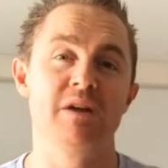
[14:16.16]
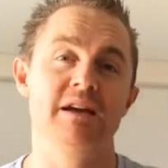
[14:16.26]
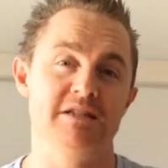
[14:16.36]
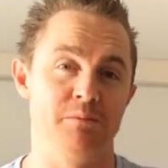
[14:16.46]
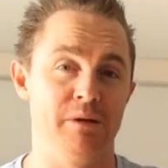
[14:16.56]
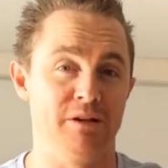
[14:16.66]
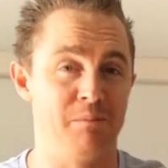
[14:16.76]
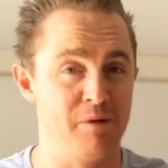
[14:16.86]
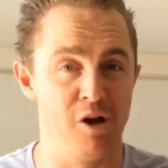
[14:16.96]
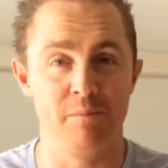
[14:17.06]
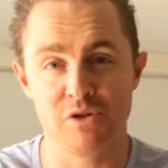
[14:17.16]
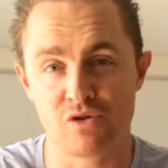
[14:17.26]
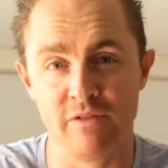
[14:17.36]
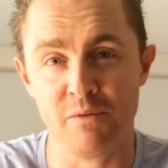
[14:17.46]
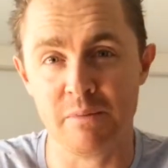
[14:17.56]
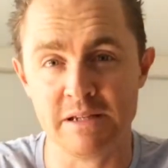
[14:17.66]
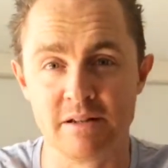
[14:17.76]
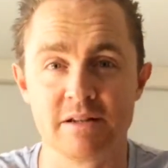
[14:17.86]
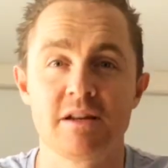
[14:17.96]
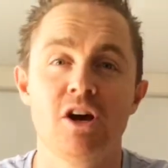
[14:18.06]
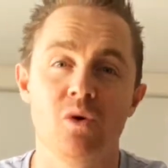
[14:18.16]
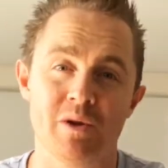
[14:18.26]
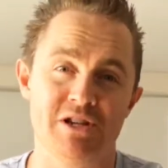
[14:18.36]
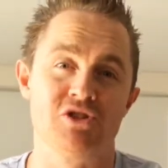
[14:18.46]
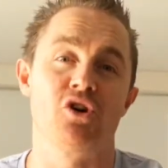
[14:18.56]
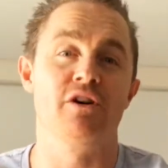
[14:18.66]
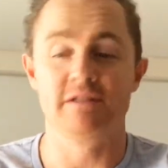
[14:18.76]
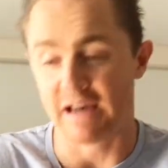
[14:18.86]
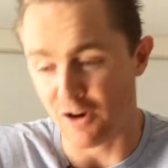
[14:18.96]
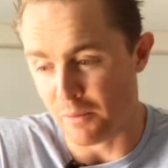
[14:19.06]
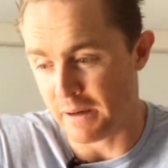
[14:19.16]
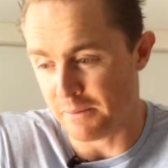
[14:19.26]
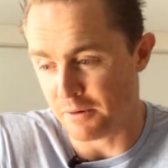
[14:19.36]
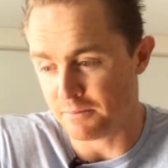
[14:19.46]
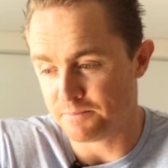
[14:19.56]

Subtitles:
to build a purpose-driven business which is going to help people.